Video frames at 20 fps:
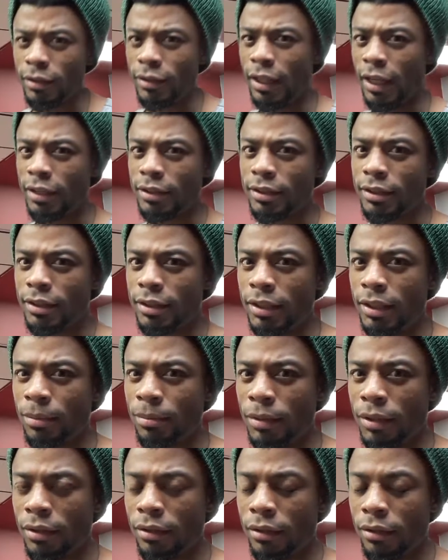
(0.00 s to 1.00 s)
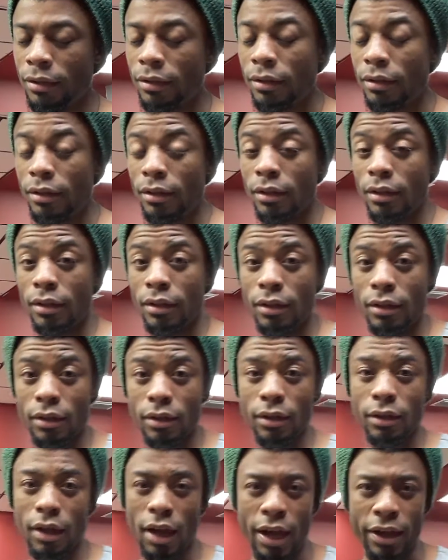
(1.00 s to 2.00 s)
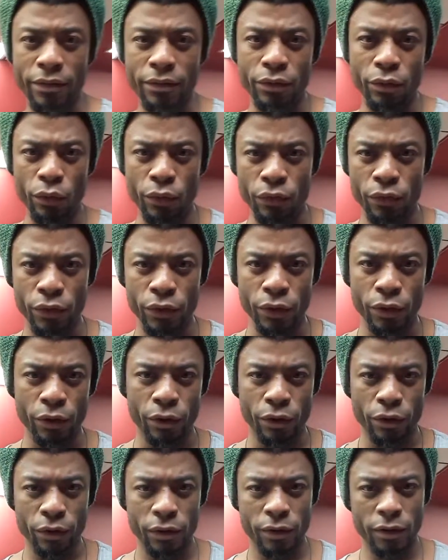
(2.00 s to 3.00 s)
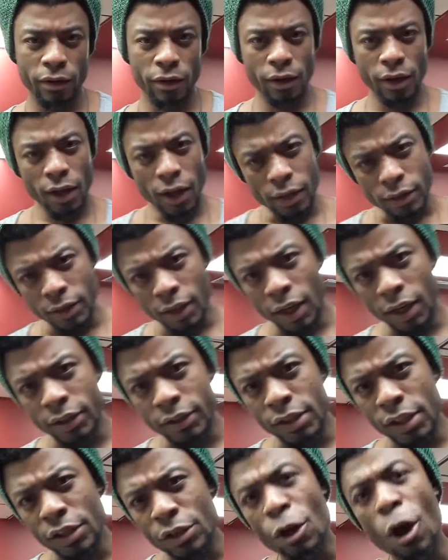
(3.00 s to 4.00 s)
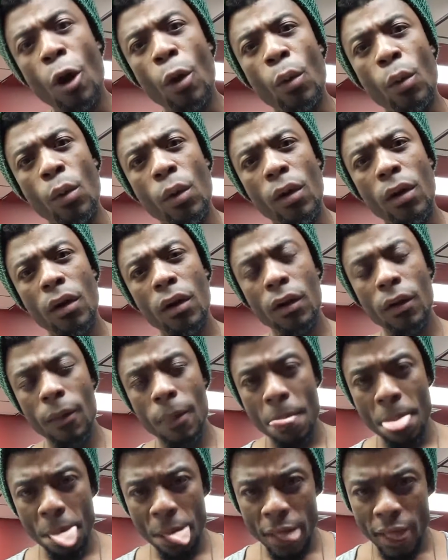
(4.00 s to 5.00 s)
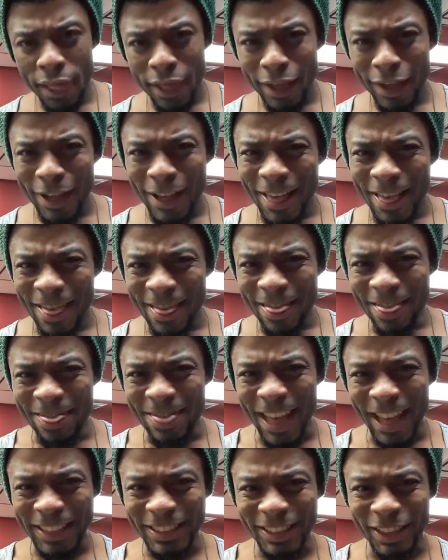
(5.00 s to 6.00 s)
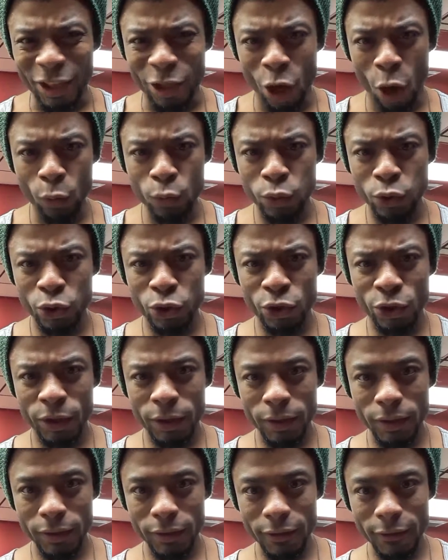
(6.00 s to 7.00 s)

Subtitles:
that's a demon. I feel fear. And then I say, no, that's a ghost.